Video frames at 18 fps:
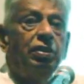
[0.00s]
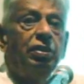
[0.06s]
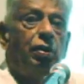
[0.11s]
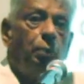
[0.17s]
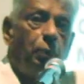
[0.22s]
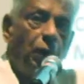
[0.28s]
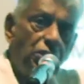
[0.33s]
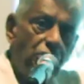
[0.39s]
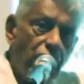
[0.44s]

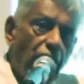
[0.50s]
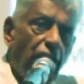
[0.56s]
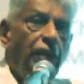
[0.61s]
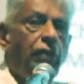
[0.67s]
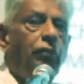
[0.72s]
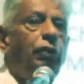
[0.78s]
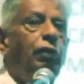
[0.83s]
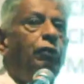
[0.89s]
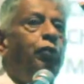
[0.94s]
the
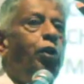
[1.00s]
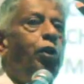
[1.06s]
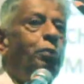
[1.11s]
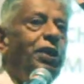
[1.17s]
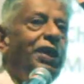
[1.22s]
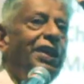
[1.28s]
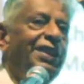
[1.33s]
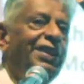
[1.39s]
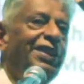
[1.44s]
panchayat will
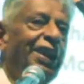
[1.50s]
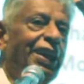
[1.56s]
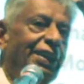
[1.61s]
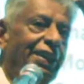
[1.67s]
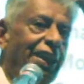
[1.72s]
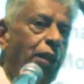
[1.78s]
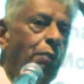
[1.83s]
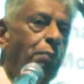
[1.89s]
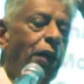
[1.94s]
formulate
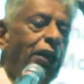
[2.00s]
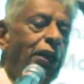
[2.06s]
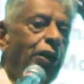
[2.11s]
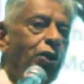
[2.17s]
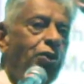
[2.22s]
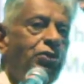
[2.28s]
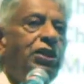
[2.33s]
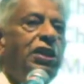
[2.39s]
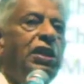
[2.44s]
their
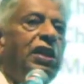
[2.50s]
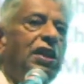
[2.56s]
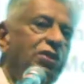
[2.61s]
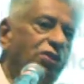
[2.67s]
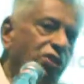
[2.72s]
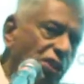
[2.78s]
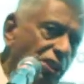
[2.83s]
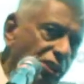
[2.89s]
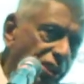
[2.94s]
bylaws in
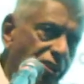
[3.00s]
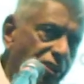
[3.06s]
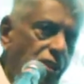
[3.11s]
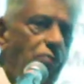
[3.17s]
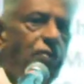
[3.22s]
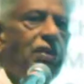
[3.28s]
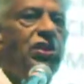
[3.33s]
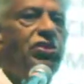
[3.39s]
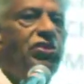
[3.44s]

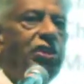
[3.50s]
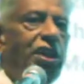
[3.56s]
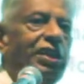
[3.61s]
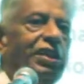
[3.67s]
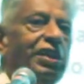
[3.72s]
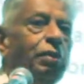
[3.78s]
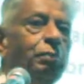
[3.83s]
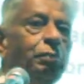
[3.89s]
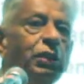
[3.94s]
consultation with the
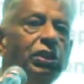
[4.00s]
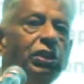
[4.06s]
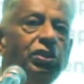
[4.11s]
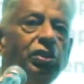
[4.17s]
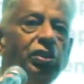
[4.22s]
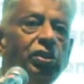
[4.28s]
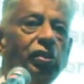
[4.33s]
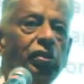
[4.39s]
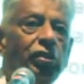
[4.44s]
state government.
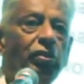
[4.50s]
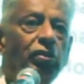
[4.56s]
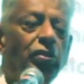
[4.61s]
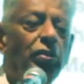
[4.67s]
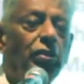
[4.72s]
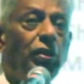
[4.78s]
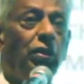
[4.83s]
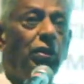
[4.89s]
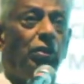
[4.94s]

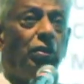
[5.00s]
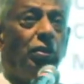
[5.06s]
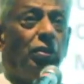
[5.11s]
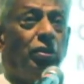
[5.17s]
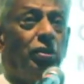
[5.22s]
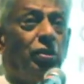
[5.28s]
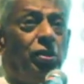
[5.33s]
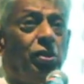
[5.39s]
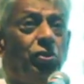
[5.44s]

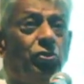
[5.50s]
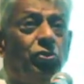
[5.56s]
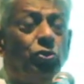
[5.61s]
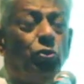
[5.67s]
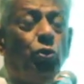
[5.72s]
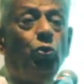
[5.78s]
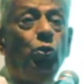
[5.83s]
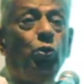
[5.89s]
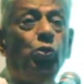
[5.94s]

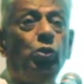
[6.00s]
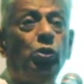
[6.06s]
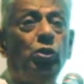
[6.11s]
So,